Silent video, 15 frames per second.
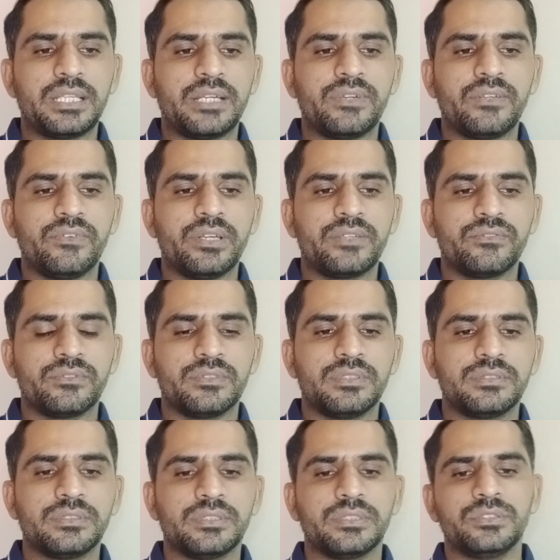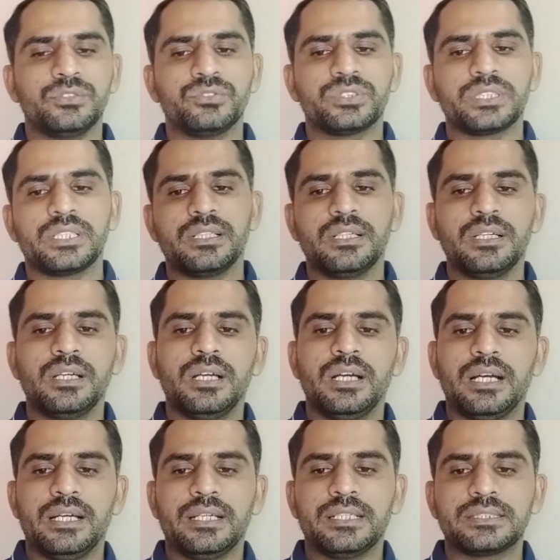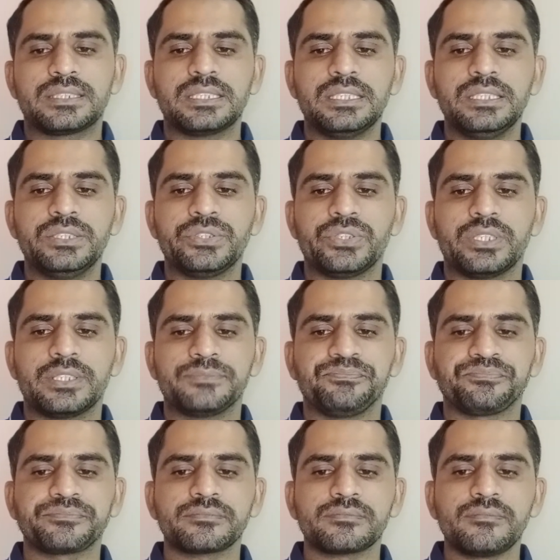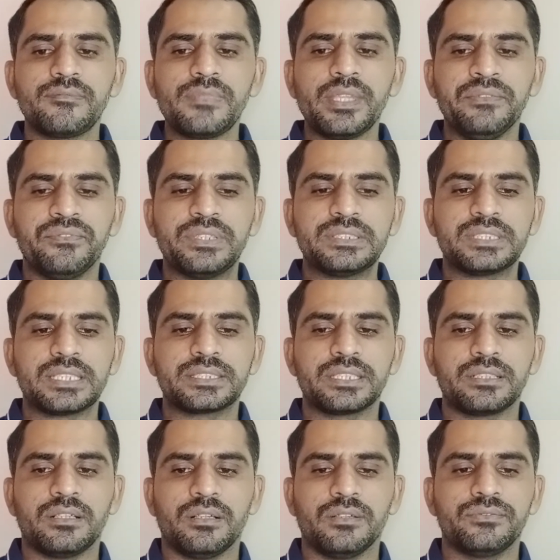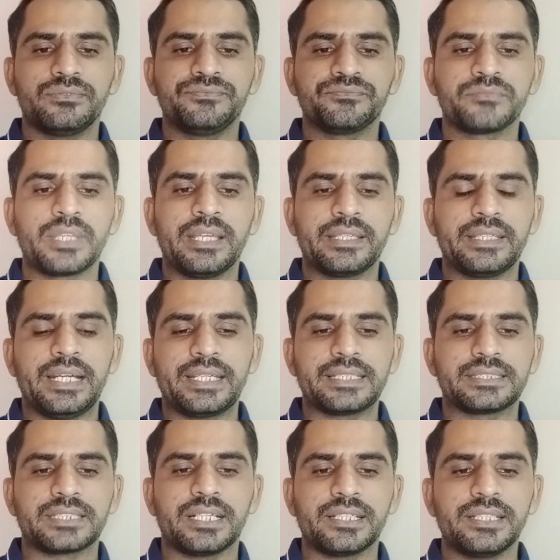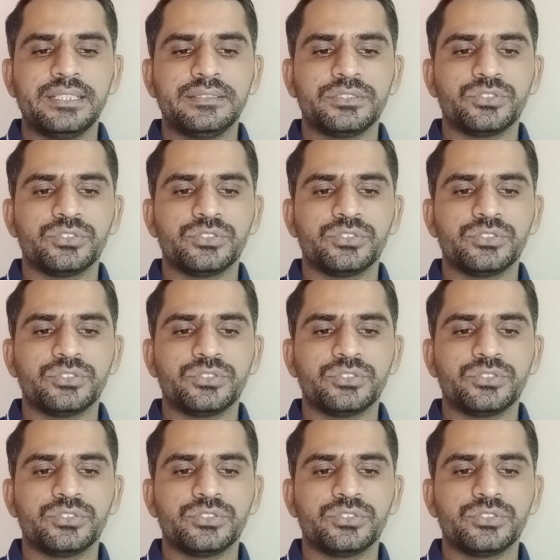level 1, you shall see your first section of getting started.